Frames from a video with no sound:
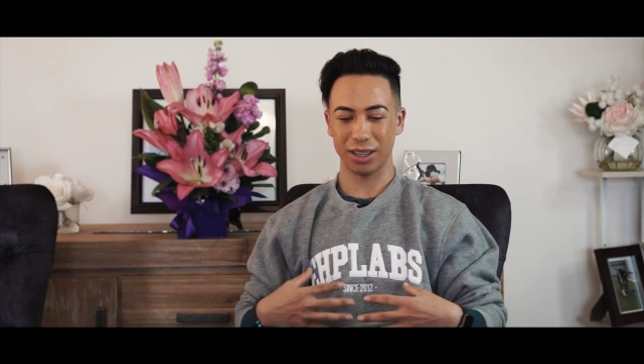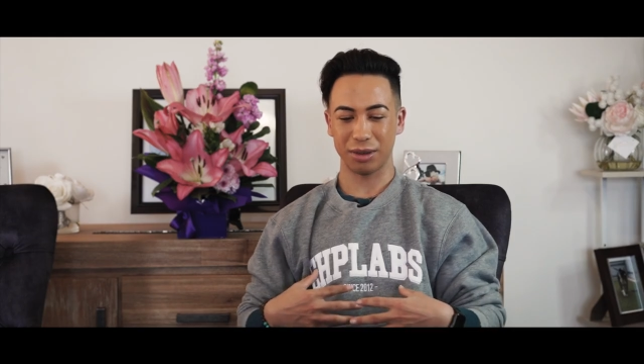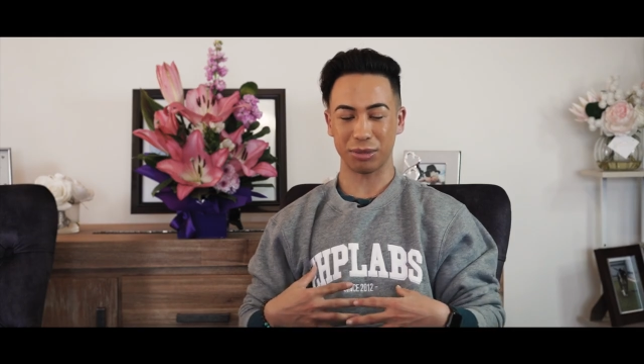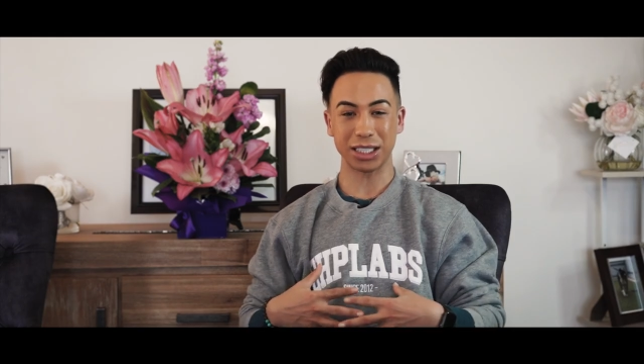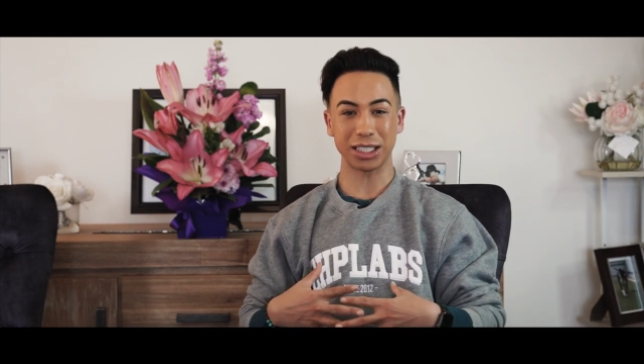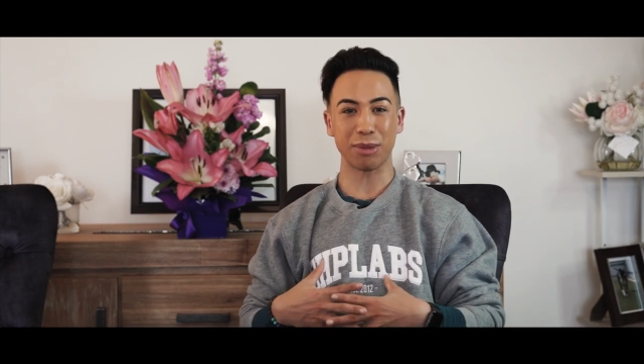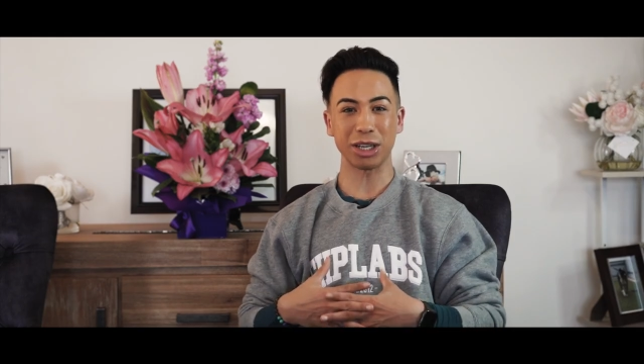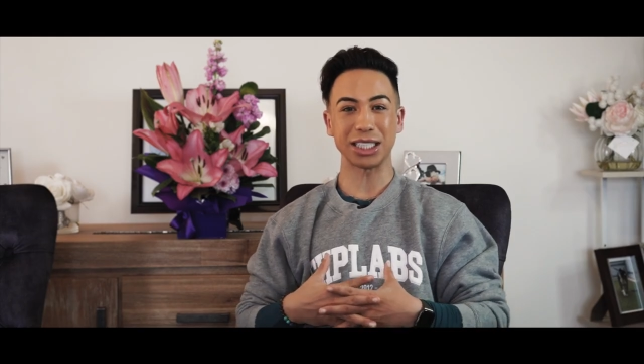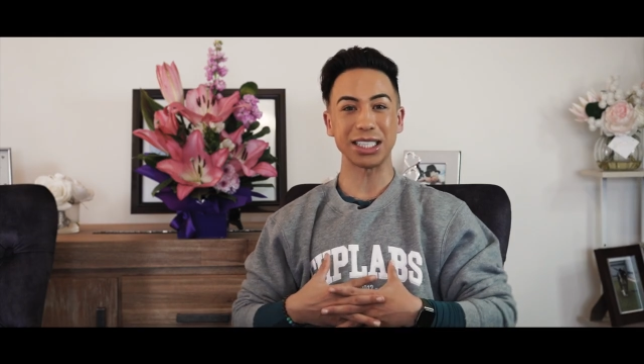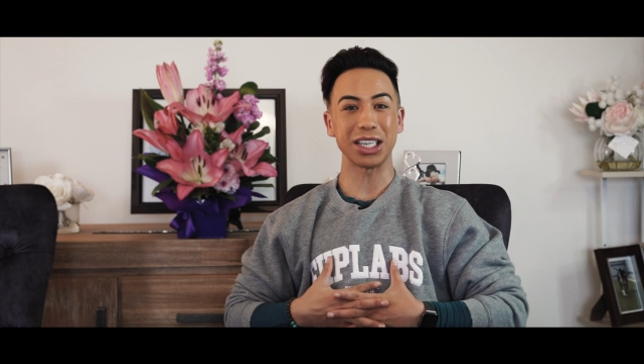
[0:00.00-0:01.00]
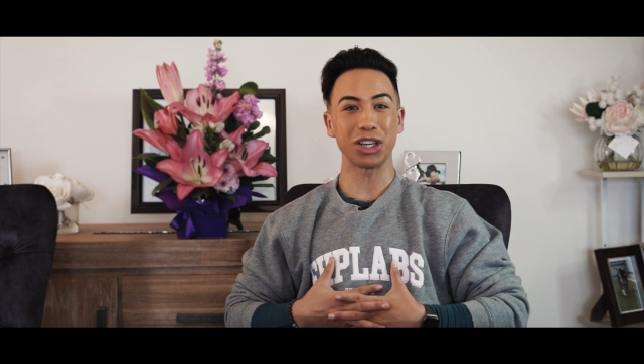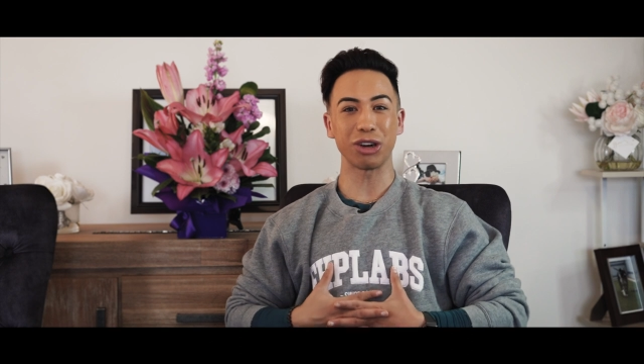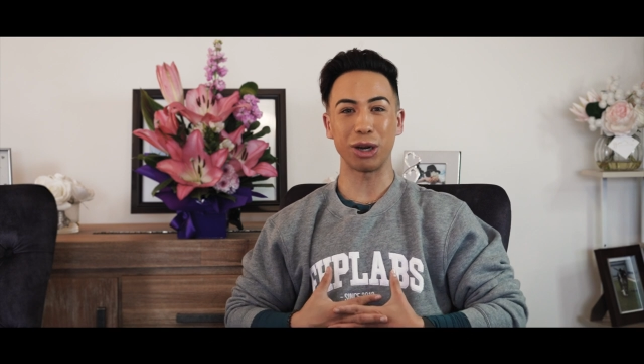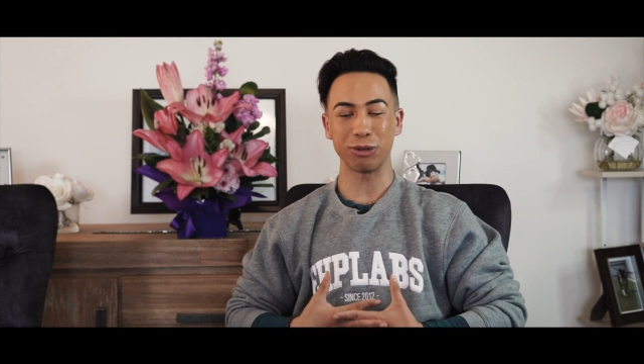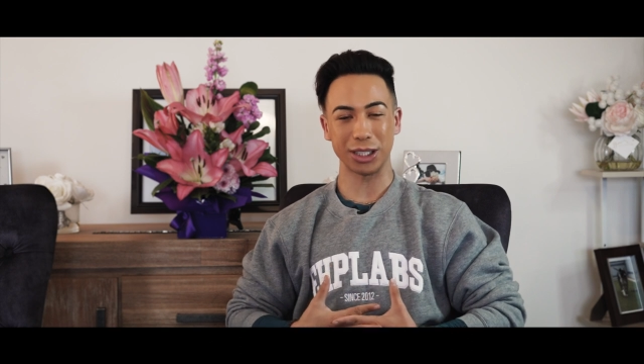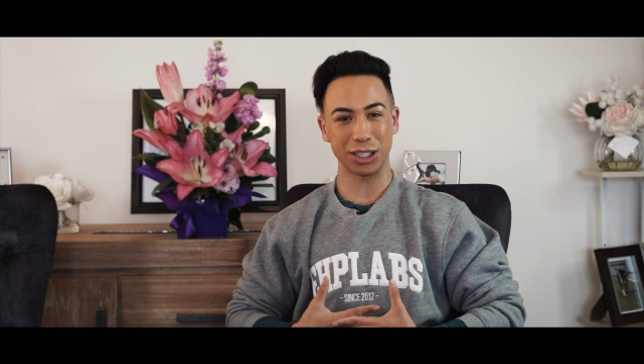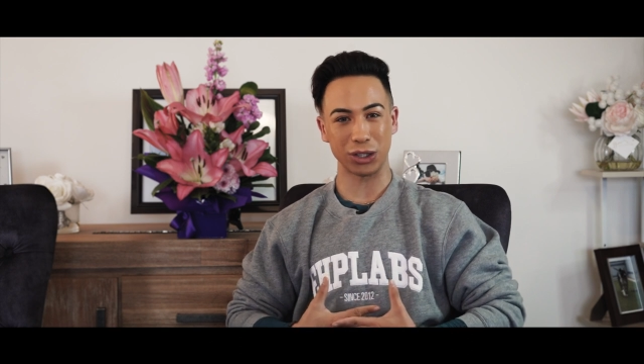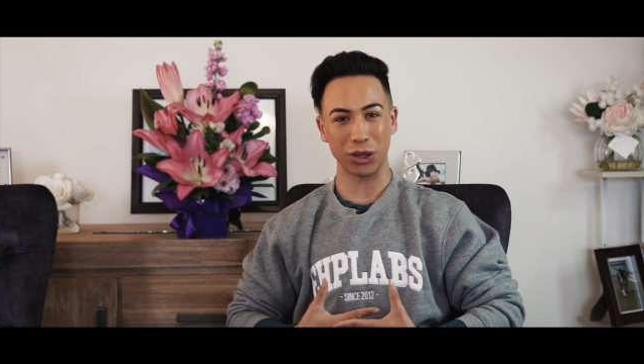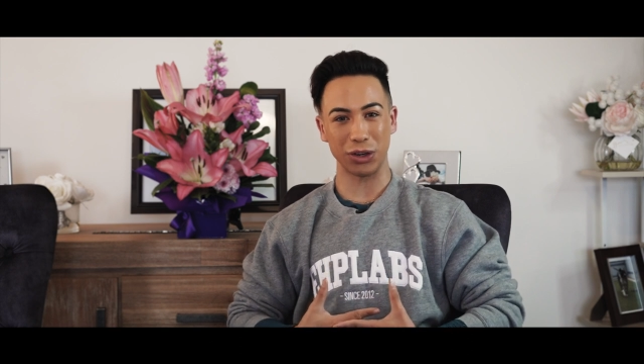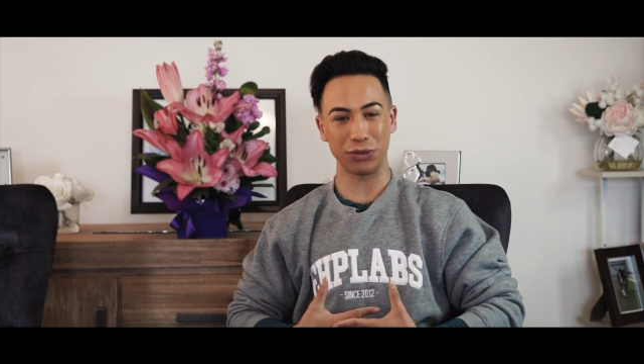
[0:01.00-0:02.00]
my stomach didn't agree with
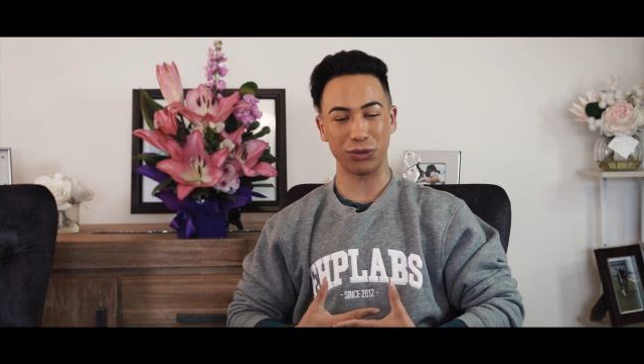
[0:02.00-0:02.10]
certain